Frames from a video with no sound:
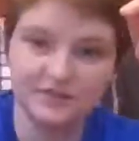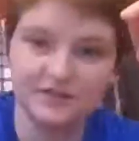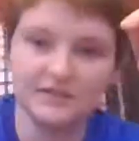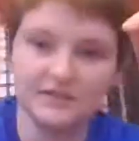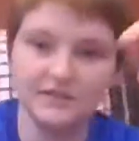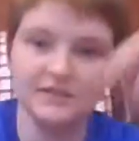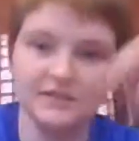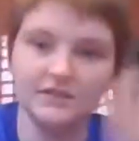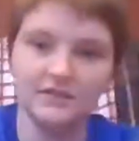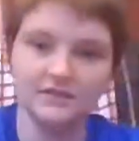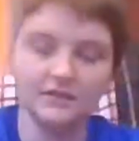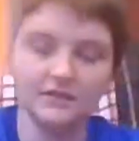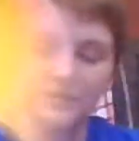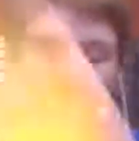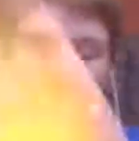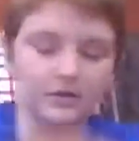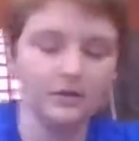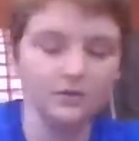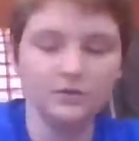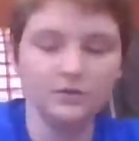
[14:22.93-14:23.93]
stick here,
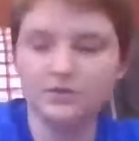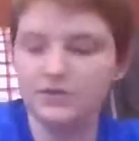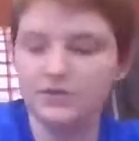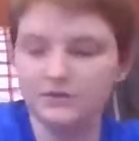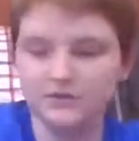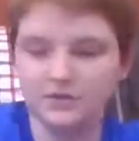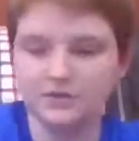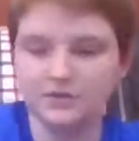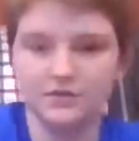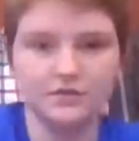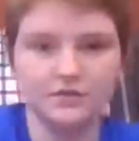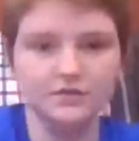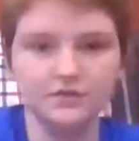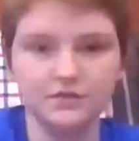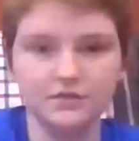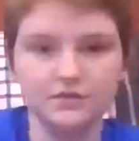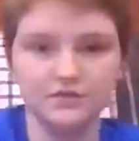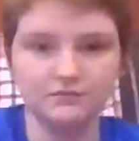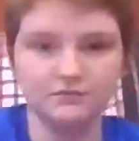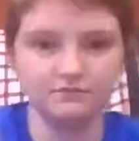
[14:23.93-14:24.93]
which I just
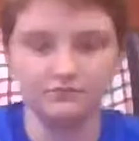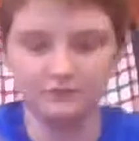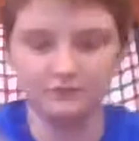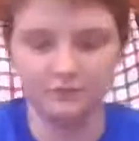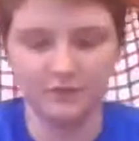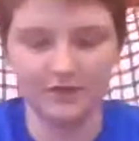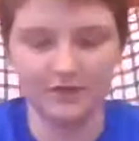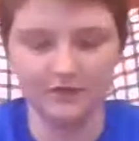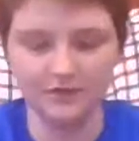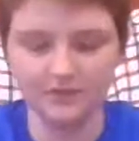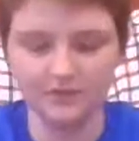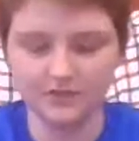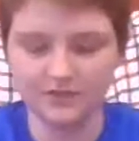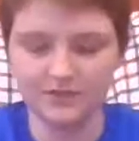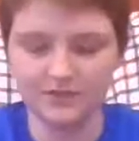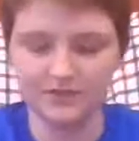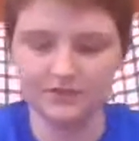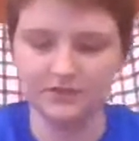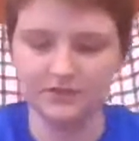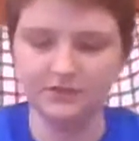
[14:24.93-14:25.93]
used regular
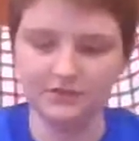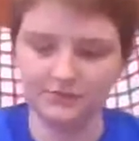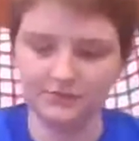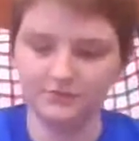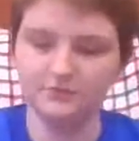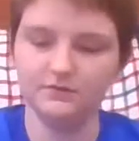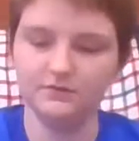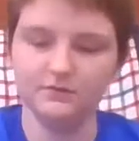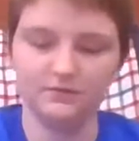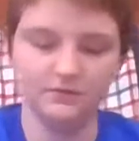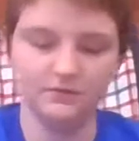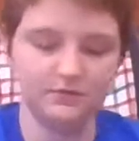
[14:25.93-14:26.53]
stick glue.